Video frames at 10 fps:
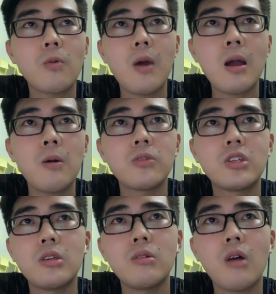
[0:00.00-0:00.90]
well,
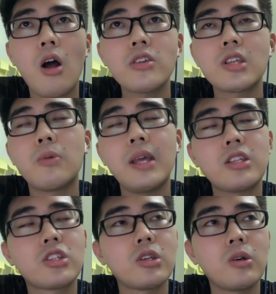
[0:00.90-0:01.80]
you also
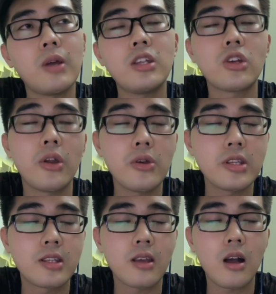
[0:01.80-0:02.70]
need to
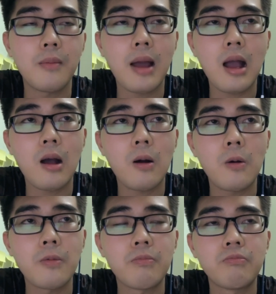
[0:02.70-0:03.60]
introduce
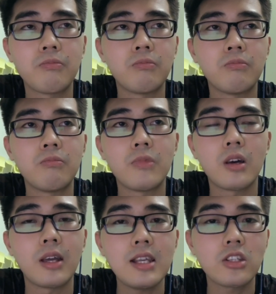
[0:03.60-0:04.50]
about
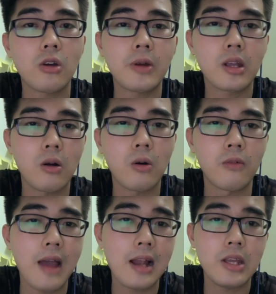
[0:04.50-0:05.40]
the
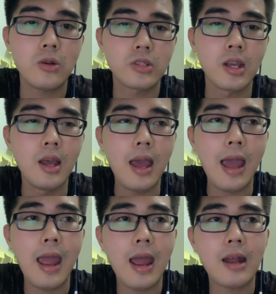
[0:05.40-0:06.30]
historical values
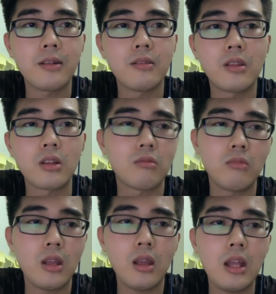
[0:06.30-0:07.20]
and the,
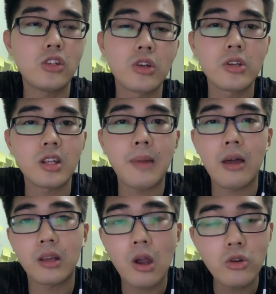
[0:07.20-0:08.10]
introduced
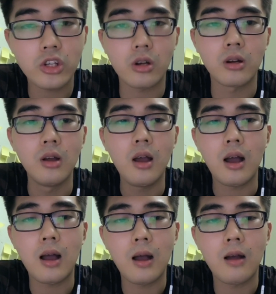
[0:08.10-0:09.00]
about the culture.
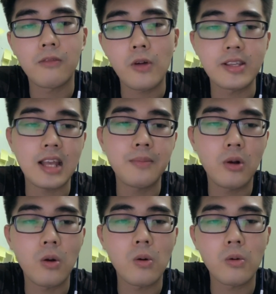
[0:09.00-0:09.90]
Uh, for
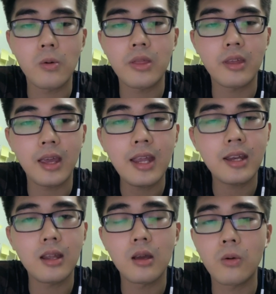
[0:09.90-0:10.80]
example, with the
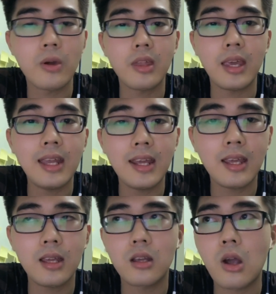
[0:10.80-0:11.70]
eat, uh, with the
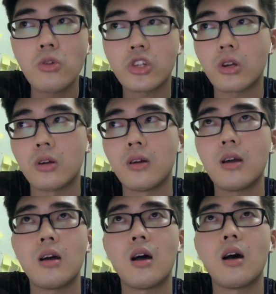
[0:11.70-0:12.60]
eating culture,
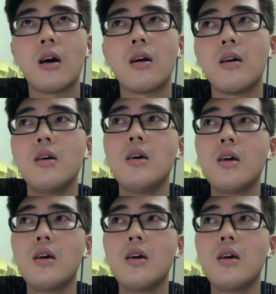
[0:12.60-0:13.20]
uh,